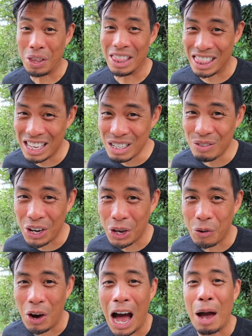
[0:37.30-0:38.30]
in this
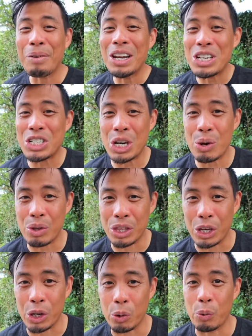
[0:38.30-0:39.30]
video, I'm gonna share with
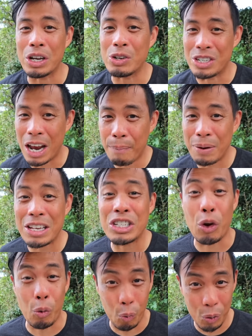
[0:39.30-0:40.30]
you what Japanese
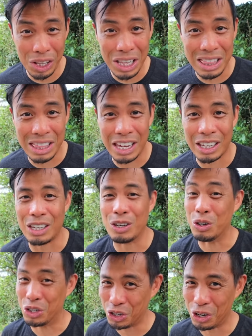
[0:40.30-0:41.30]
really think
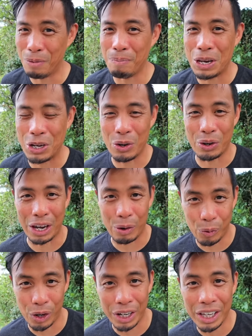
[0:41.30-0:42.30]
you shouldn't be doing at
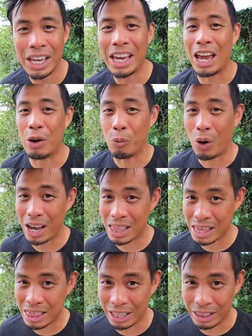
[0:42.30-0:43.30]
work and why
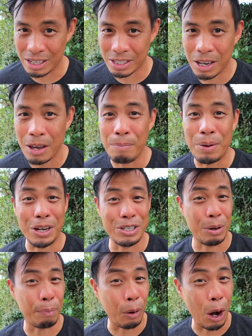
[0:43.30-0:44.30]
they think this, because
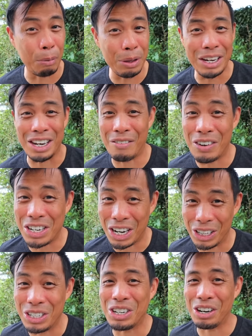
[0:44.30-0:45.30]
they'll probably never
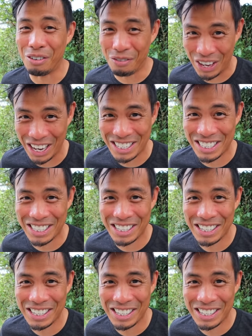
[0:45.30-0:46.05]
tell it to your face.